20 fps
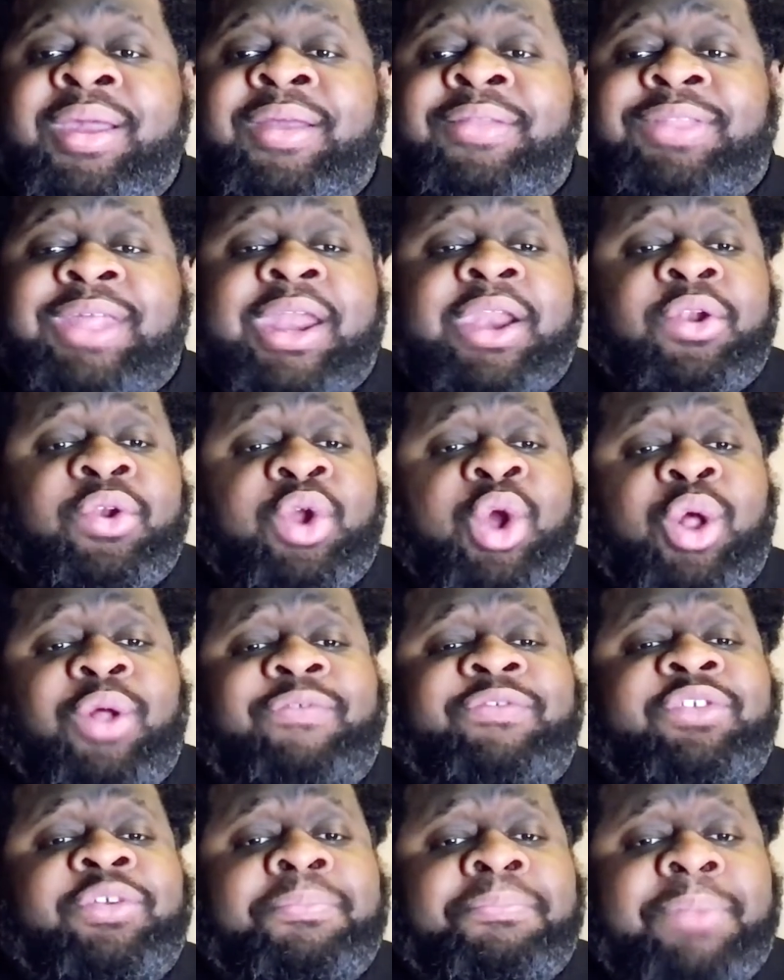that
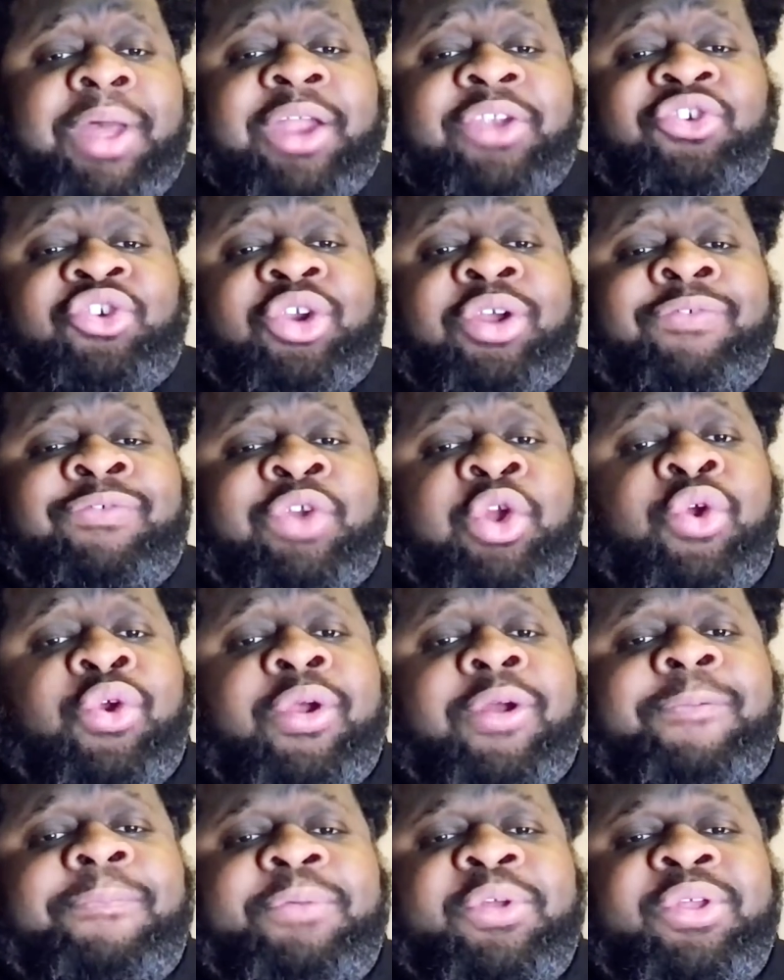engulfed much of
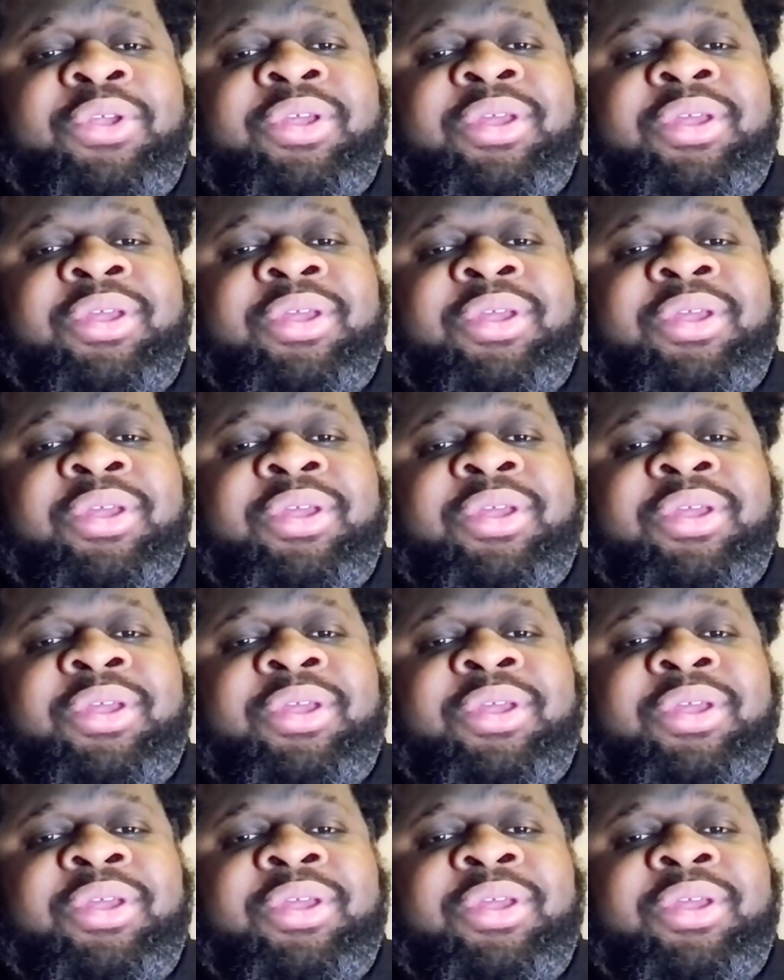Europe.